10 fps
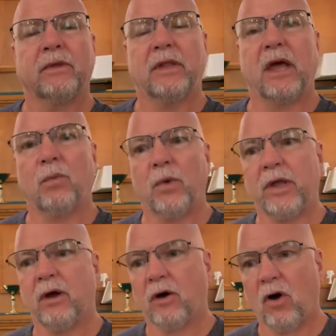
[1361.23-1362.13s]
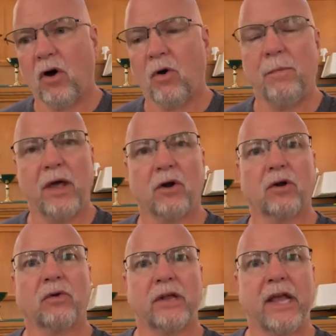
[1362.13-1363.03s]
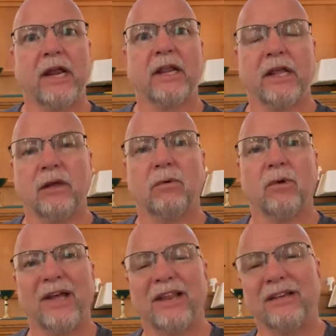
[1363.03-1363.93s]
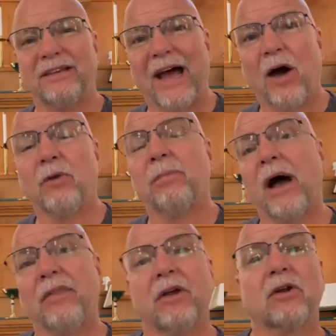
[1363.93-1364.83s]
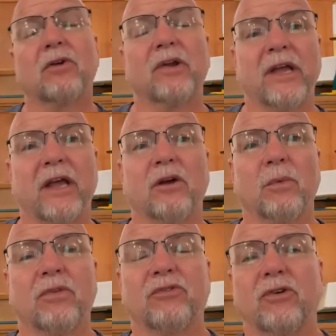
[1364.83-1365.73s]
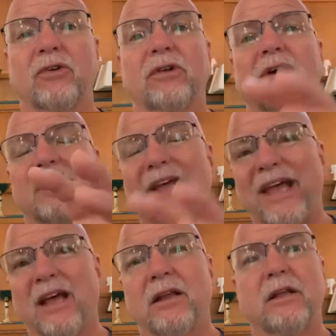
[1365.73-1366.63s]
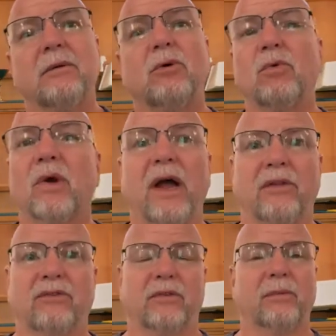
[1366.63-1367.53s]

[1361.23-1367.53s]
that we are, all men are created equal and endowed by their creator with certain unalienable rights.